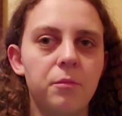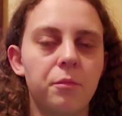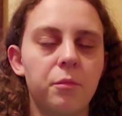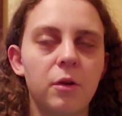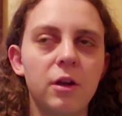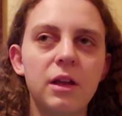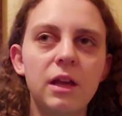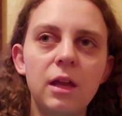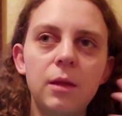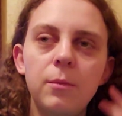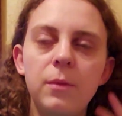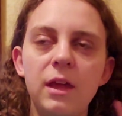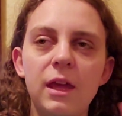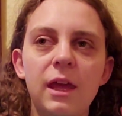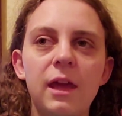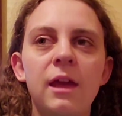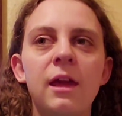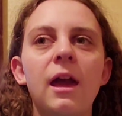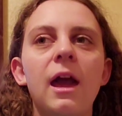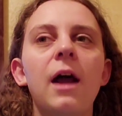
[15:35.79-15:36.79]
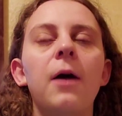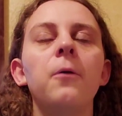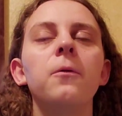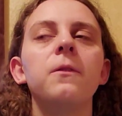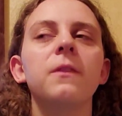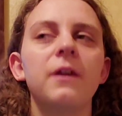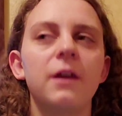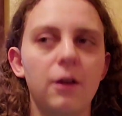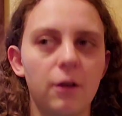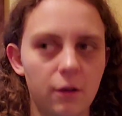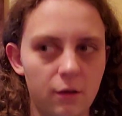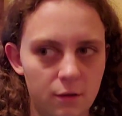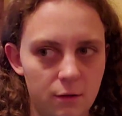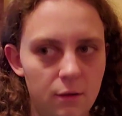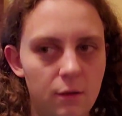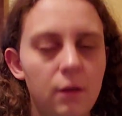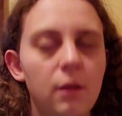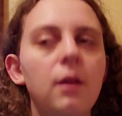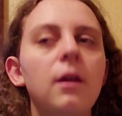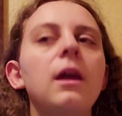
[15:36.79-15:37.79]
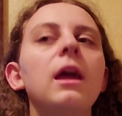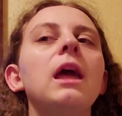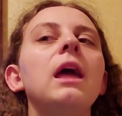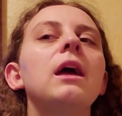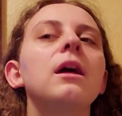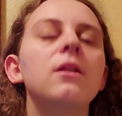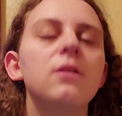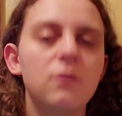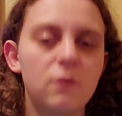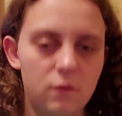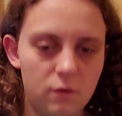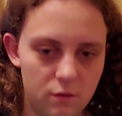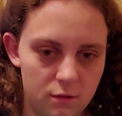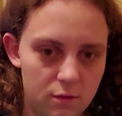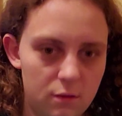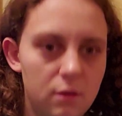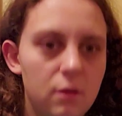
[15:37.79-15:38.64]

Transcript: bringing me out there. And